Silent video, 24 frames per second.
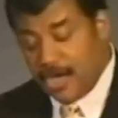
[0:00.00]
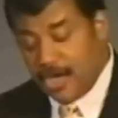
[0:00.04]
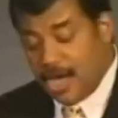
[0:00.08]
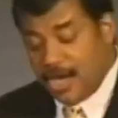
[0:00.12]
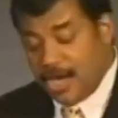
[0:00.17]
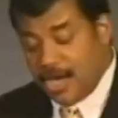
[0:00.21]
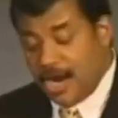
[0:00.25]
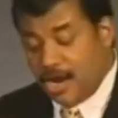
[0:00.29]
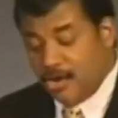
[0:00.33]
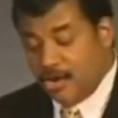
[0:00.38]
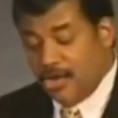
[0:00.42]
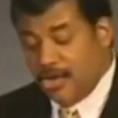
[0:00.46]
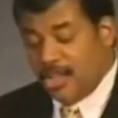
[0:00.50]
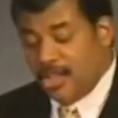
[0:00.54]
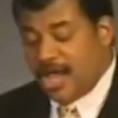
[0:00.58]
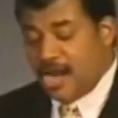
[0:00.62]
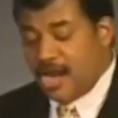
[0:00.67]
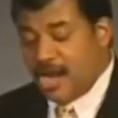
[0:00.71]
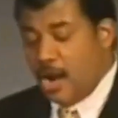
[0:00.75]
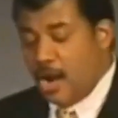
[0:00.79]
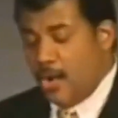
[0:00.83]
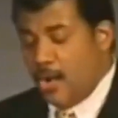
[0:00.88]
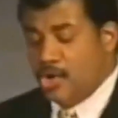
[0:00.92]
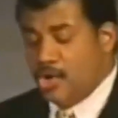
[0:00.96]
And not only that,
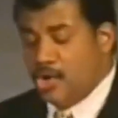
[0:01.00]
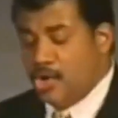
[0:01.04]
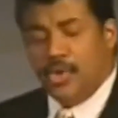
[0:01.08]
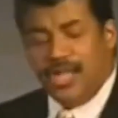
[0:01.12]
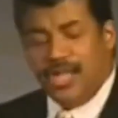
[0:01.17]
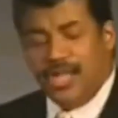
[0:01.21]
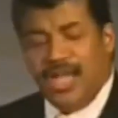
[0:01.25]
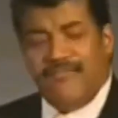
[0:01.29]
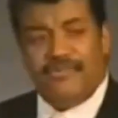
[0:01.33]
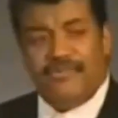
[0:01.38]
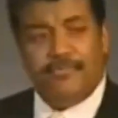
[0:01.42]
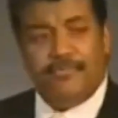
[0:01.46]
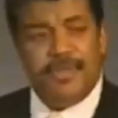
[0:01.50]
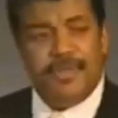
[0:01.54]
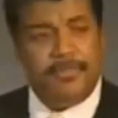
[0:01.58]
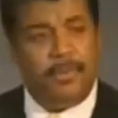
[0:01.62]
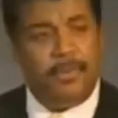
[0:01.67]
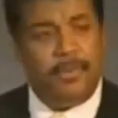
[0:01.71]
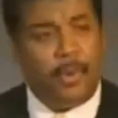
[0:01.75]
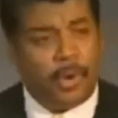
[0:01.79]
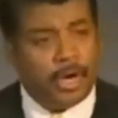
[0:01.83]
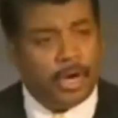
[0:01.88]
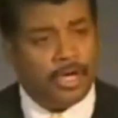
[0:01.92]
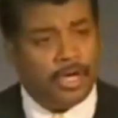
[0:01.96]
no one who will ever be
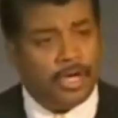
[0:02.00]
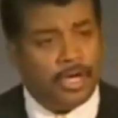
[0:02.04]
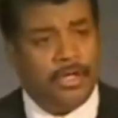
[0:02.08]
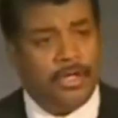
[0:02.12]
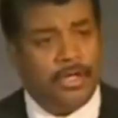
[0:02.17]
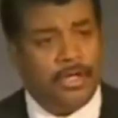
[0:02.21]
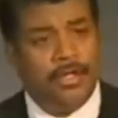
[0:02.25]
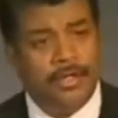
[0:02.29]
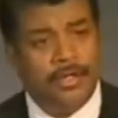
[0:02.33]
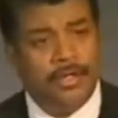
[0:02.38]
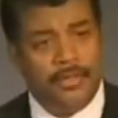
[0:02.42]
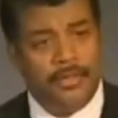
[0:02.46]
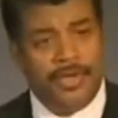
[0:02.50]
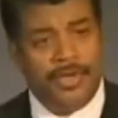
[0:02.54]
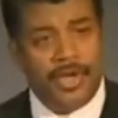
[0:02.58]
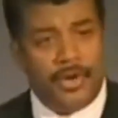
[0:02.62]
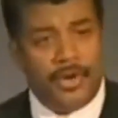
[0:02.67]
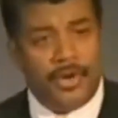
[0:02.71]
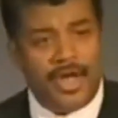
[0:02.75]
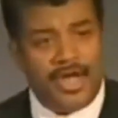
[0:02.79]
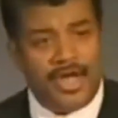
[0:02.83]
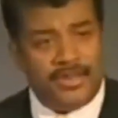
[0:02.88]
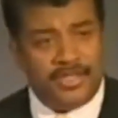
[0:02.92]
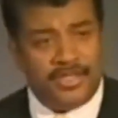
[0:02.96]
born will know
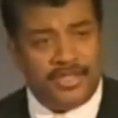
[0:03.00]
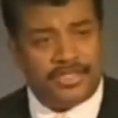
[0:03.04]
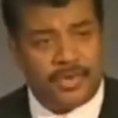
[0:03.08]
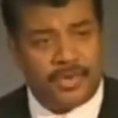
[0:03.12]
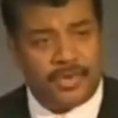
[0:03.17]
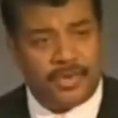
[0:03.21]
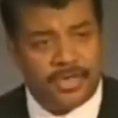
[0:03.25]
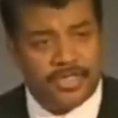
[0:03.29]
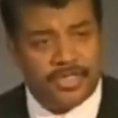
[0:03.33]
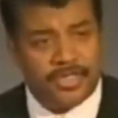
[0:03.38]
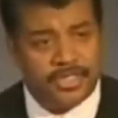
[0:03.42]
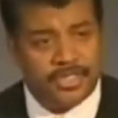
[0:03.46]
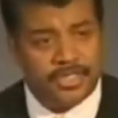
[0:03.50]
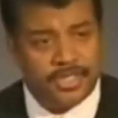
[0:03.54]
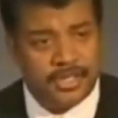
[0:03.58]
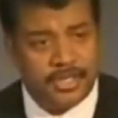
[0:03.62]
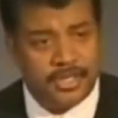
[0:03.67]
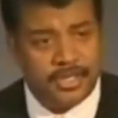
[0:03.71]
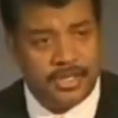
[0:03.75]
how this works.